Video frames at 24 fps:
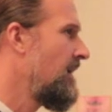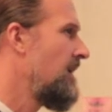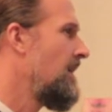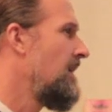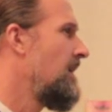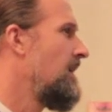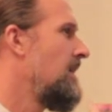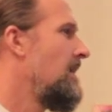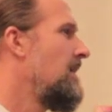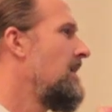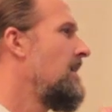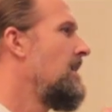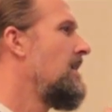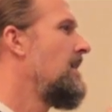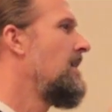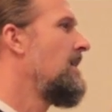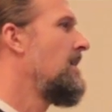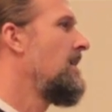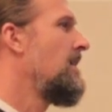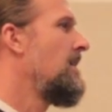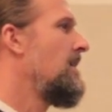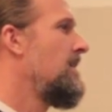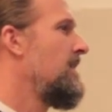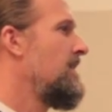a
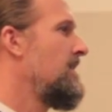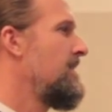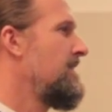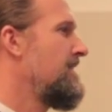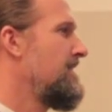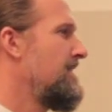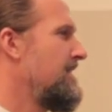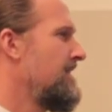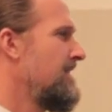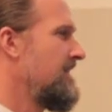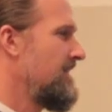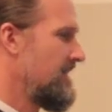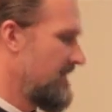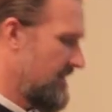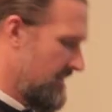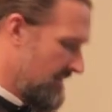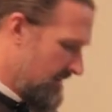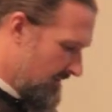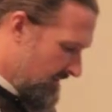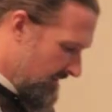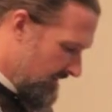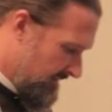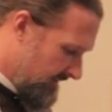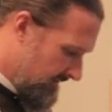
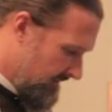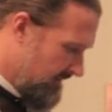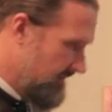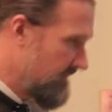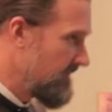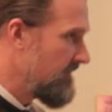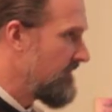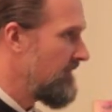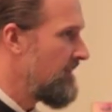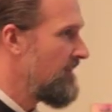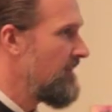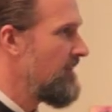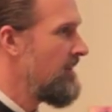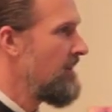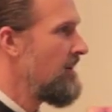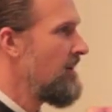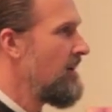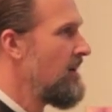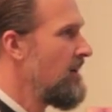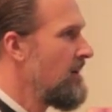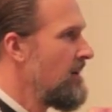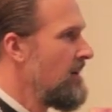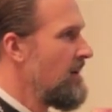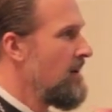man who has to
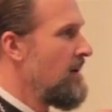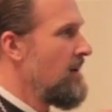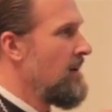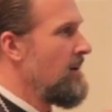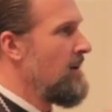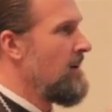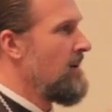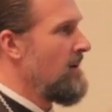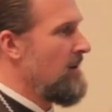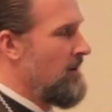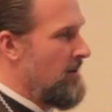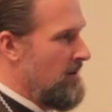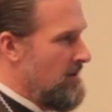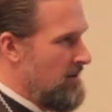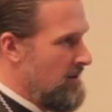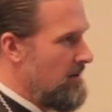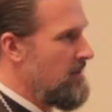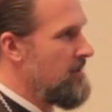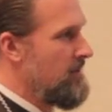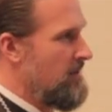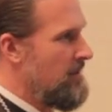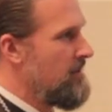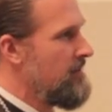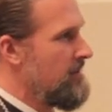work, say, 2 jobs or
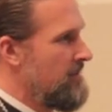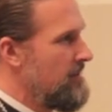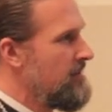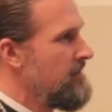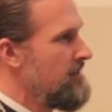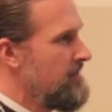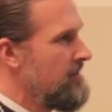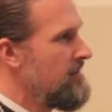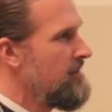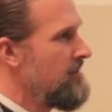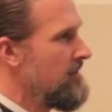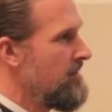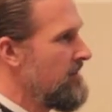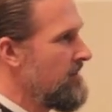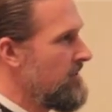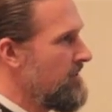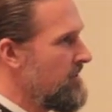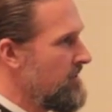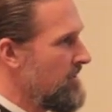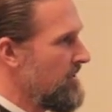whatever it takes